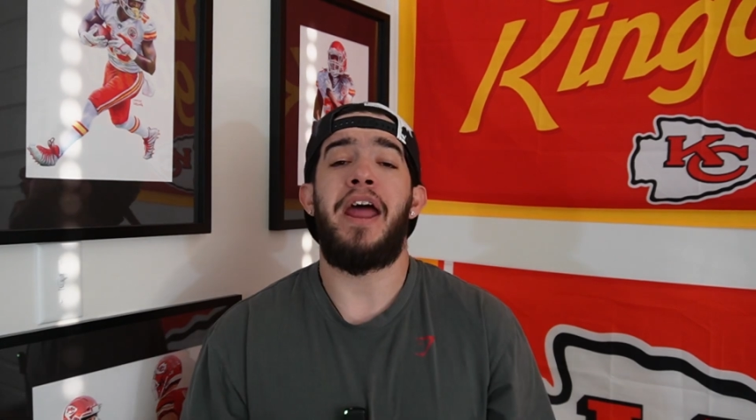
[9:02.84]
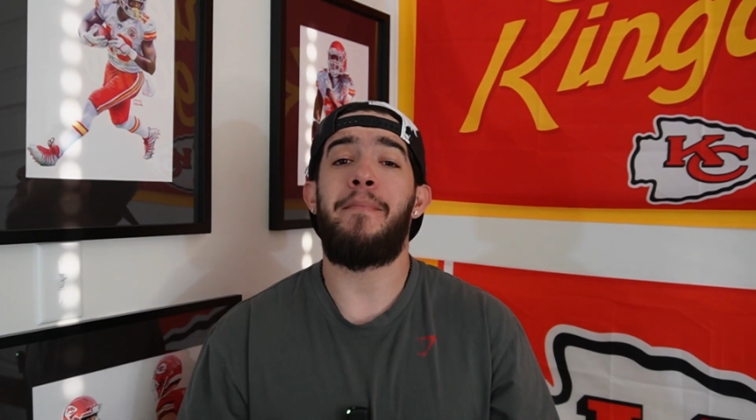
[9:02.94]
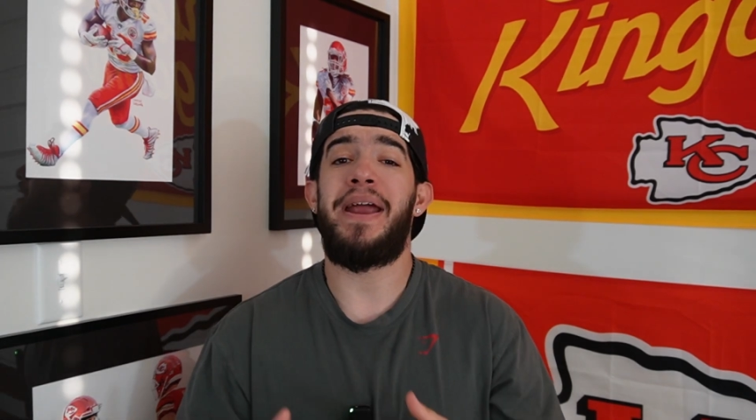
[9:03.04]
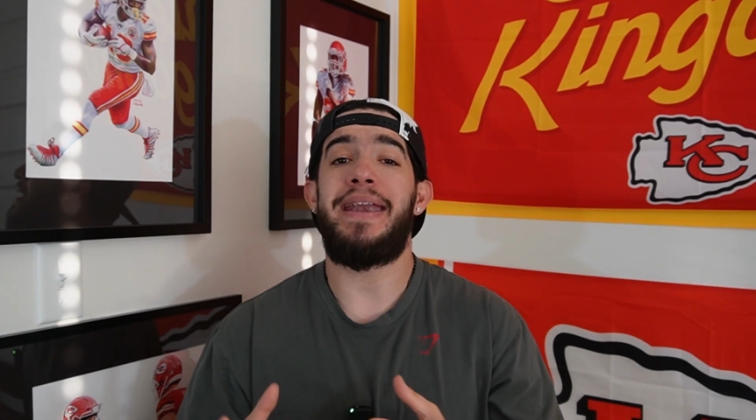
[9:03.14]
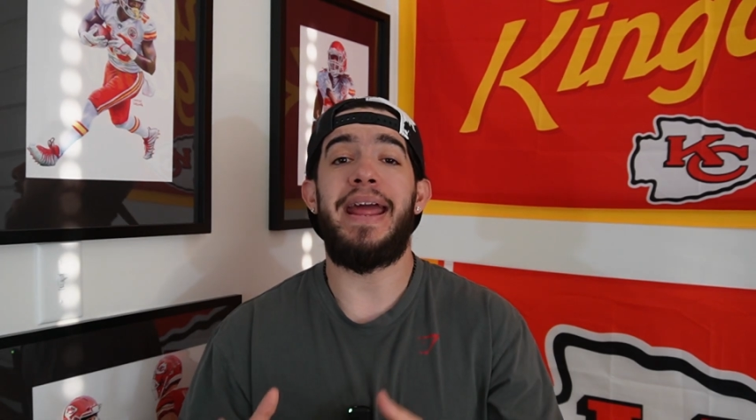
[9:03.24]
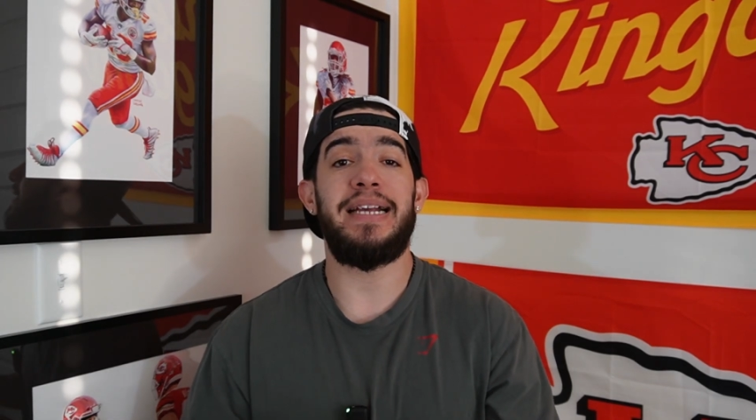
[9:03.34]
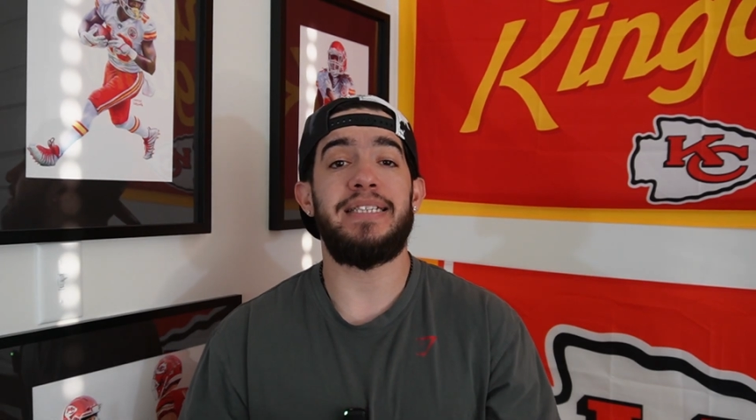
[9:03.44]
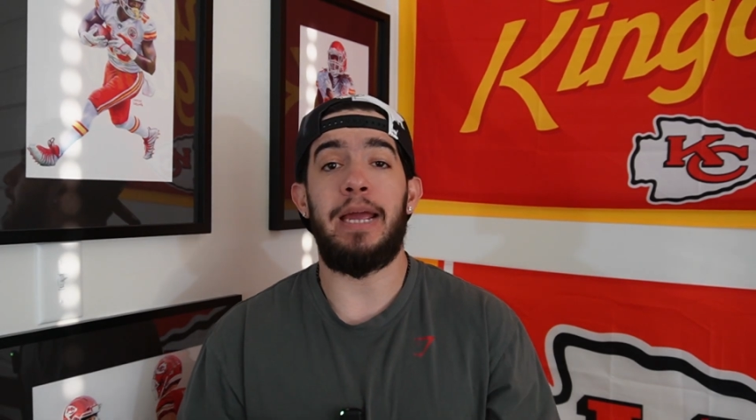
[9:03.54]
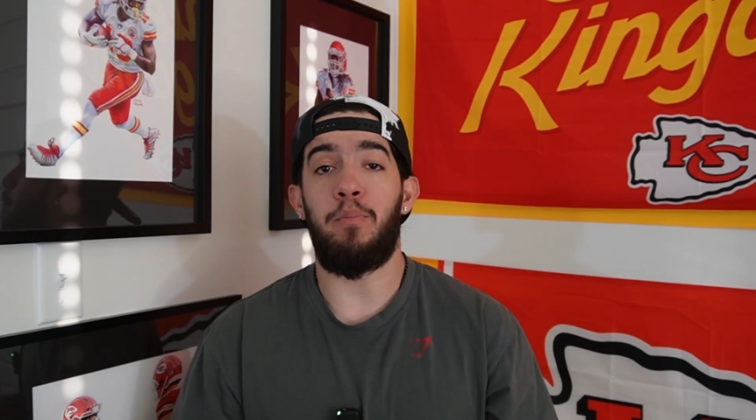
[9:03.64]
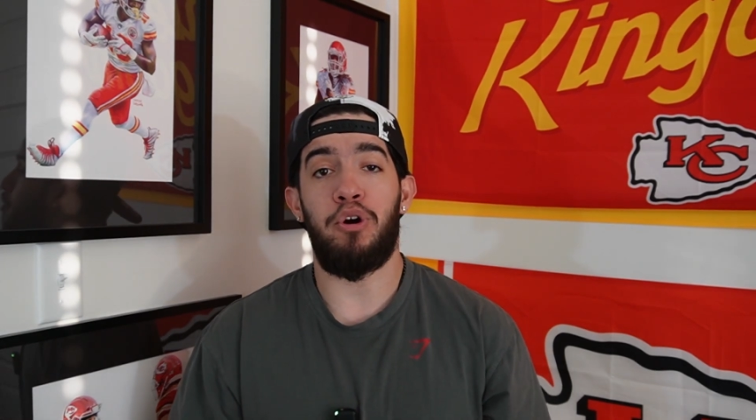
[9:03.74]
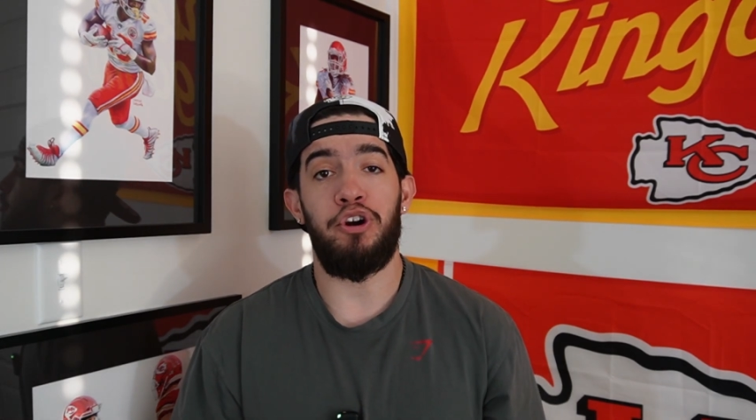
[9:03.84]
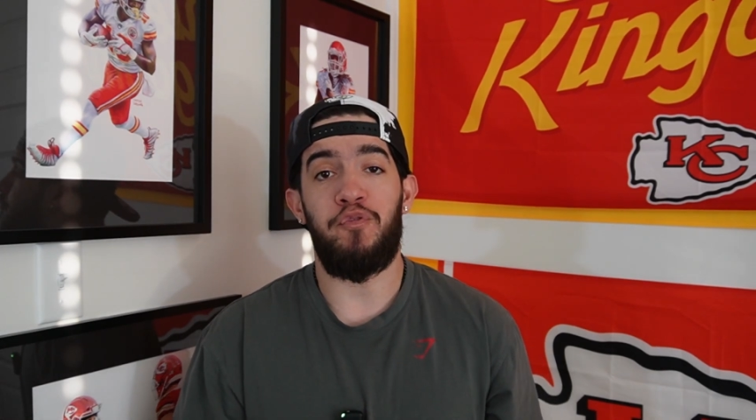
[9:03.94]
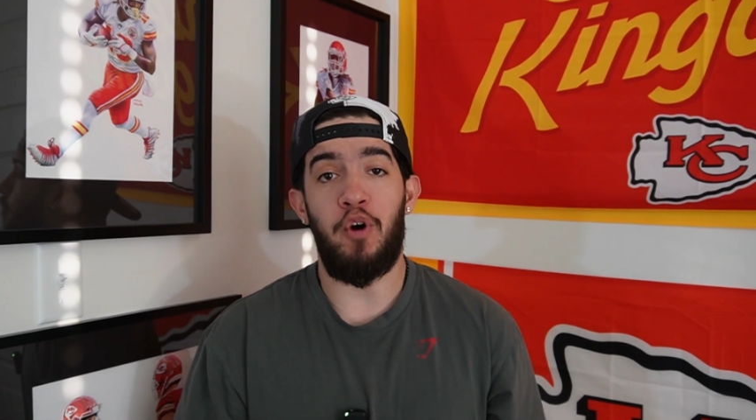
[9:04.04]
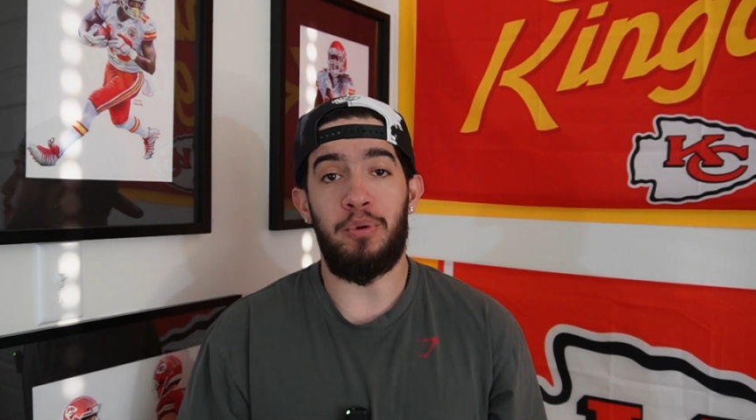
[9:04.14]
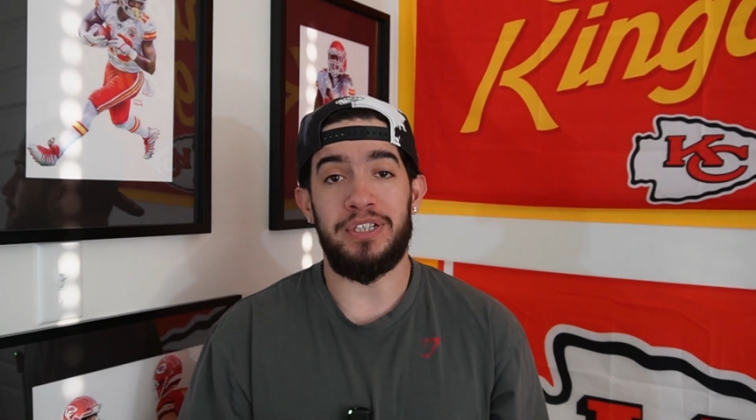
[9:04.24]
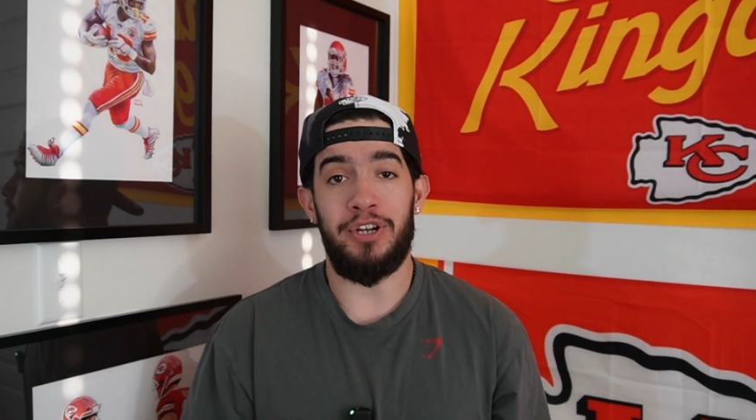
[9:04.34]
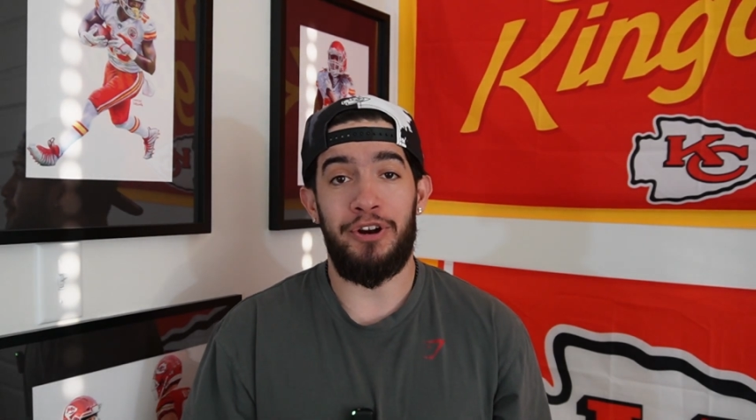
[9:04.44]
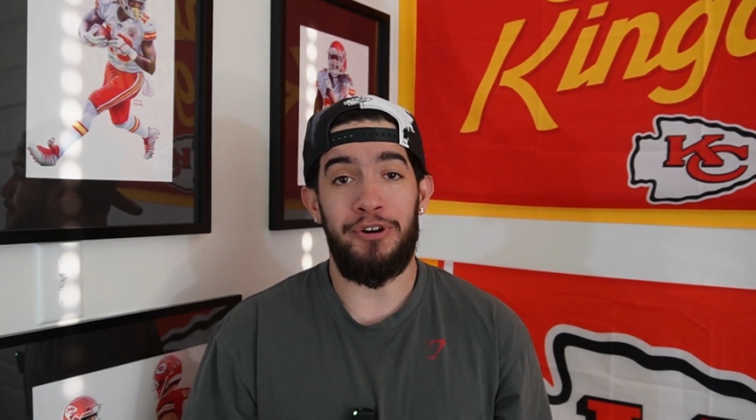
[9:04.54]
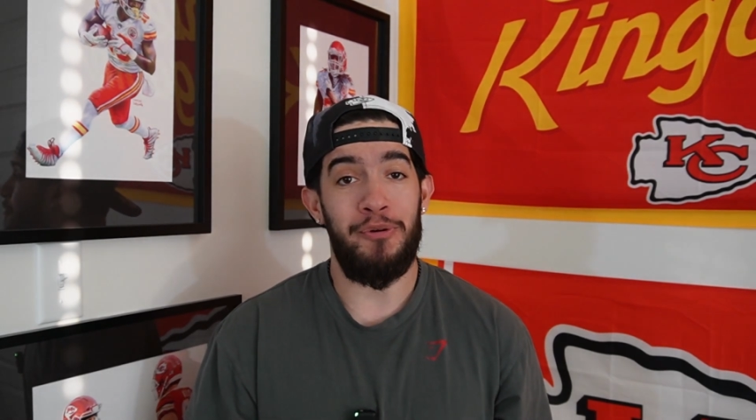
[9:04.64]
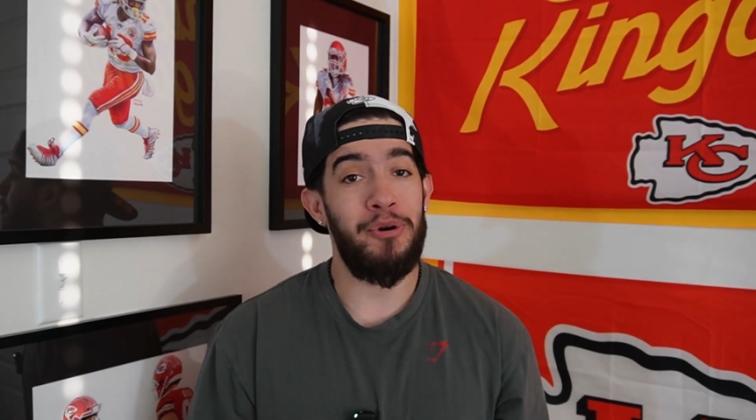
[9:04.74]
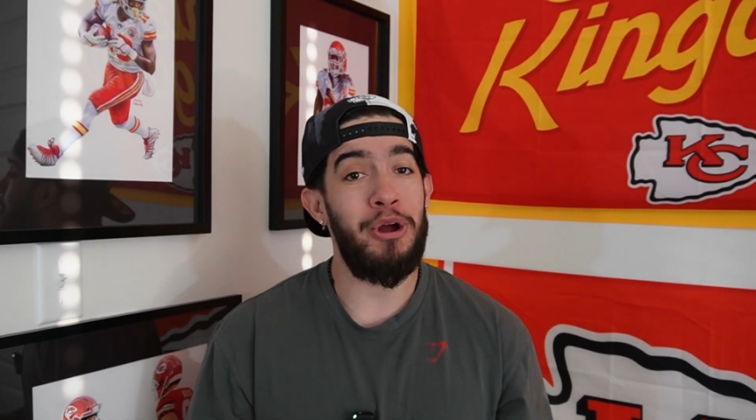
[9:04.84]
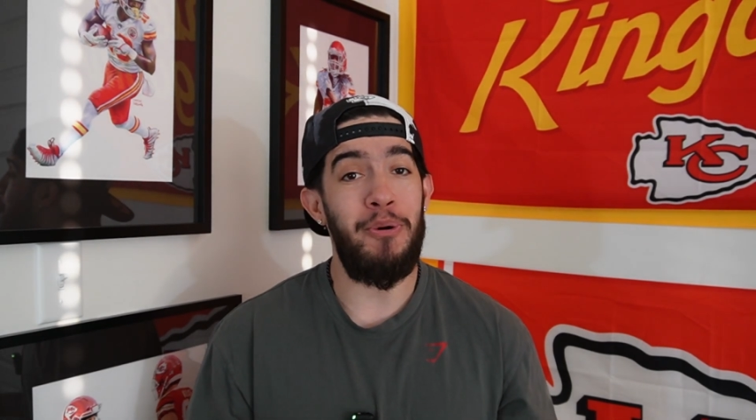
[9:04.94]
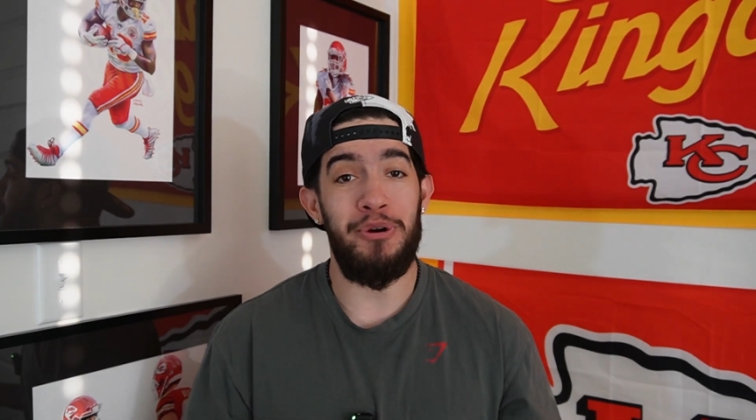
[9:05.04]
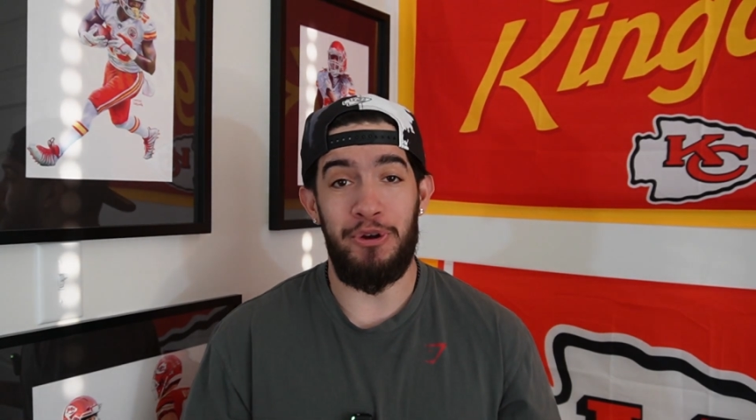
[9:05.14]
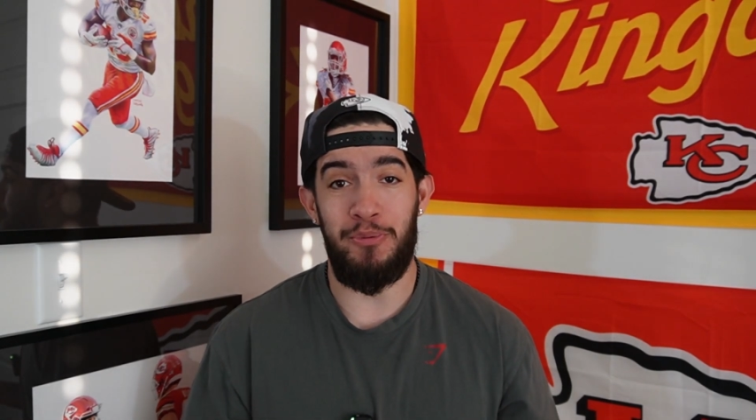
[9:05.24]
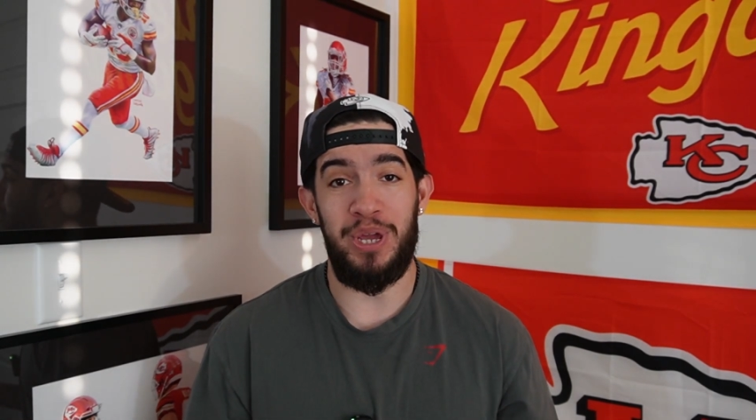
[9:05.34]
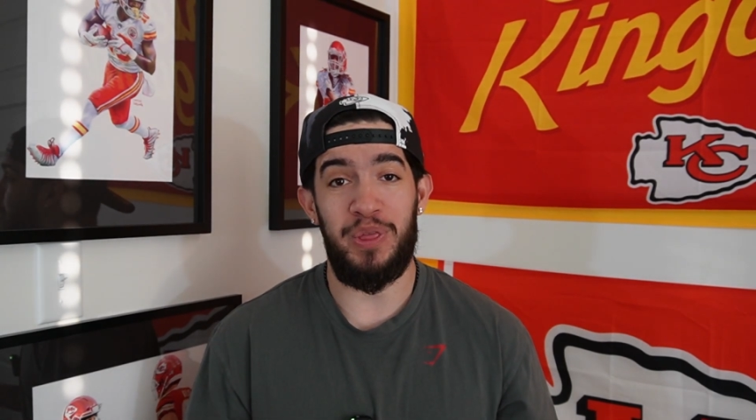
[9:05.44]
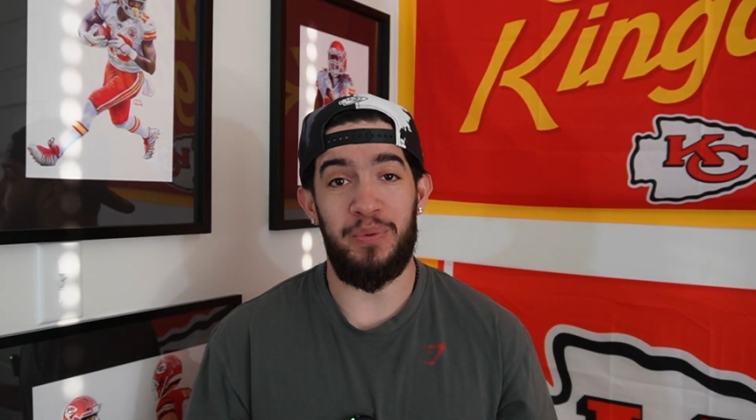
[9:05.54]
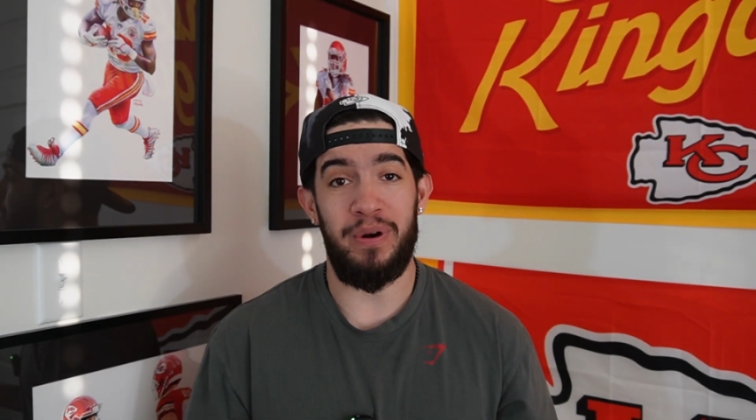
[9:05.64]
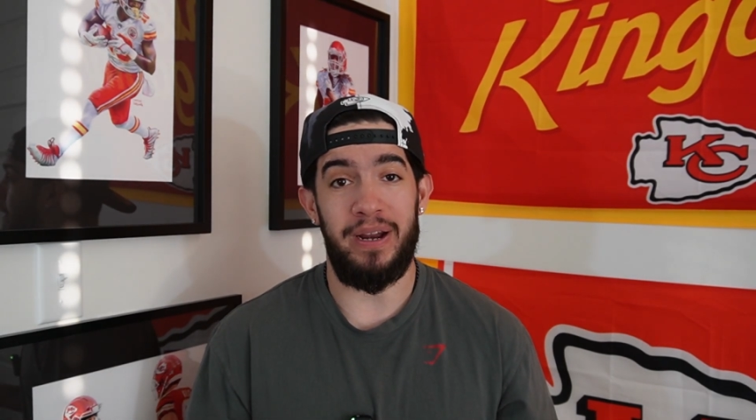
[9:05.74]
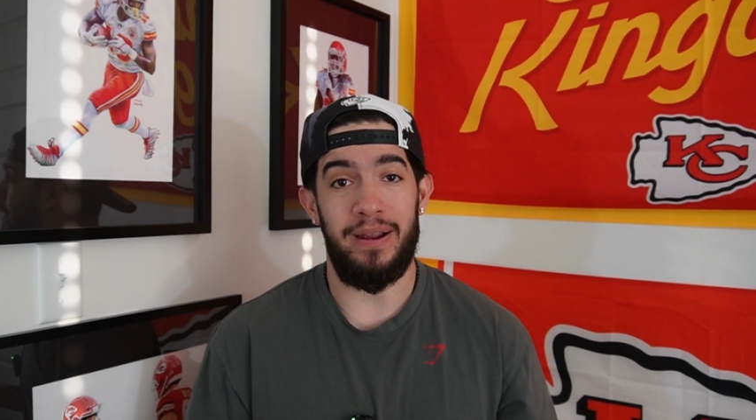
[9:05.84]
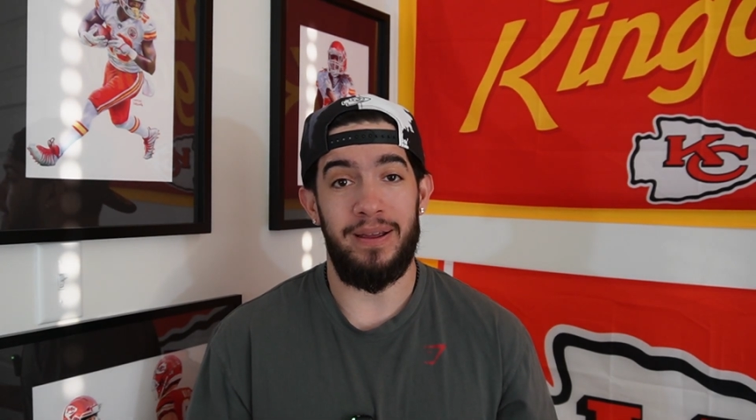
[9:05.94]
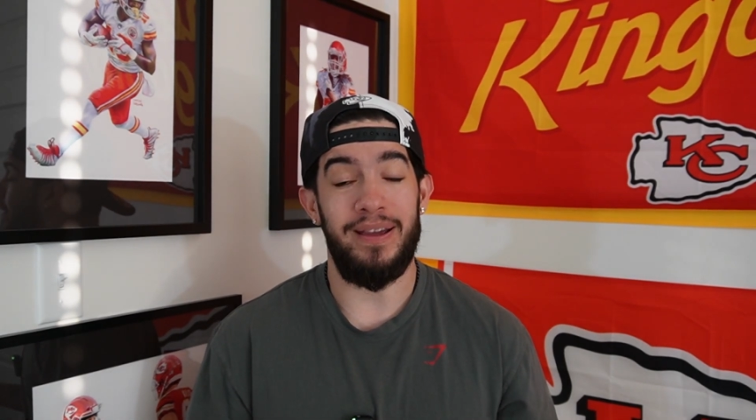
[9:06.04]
Now my next game we're going to focus on, we're going to week 3.